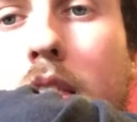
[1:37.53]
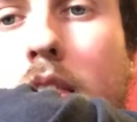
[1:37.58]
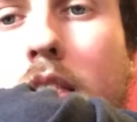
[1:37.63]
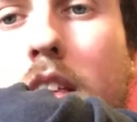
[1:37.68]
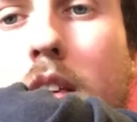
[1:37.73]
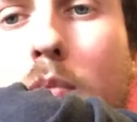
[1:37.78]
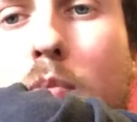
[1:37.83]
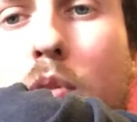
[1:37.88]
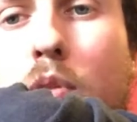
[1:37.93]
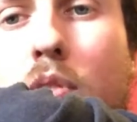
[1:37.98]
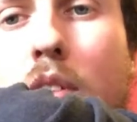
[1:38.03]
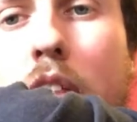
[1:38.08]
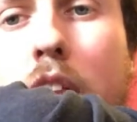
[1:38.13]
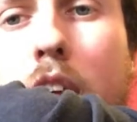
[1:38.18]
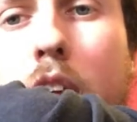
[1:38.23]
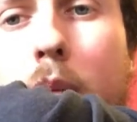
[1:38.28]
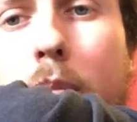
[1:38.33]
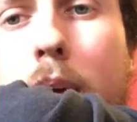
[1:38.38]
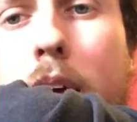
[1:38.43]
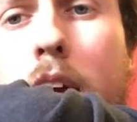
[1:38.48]
this moves a
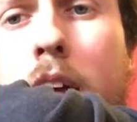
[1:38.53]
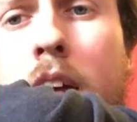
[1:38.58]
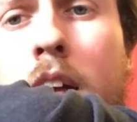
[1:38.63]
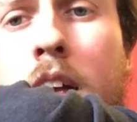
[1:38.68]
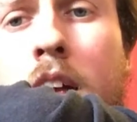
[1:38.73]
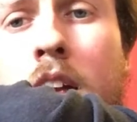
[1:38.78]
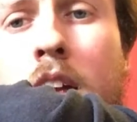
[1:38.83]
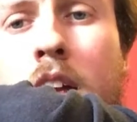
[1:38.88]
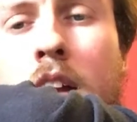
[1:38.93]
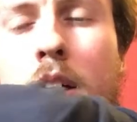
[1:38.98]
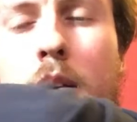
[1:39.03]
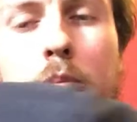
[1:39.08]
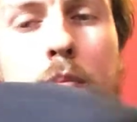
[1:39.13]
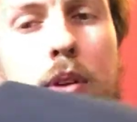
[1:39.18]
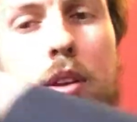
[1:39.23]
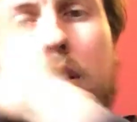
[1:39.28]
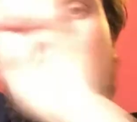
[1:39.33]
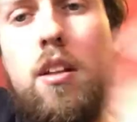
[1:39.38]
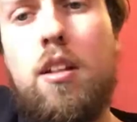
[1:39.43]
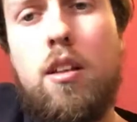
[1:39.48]
little bit,
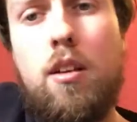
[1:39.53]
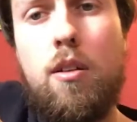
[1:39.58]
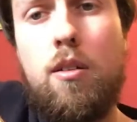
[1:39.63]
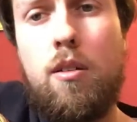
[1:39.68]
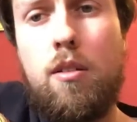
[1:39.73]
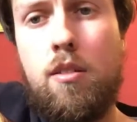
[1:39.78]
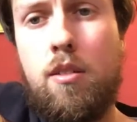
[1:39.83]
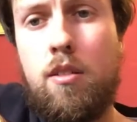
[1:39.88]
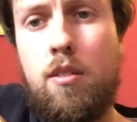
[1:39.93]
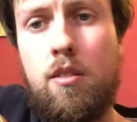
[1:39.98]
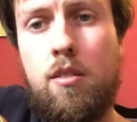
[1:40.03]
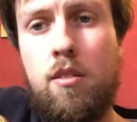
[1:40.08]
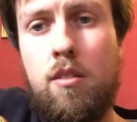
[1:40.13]
but not loads.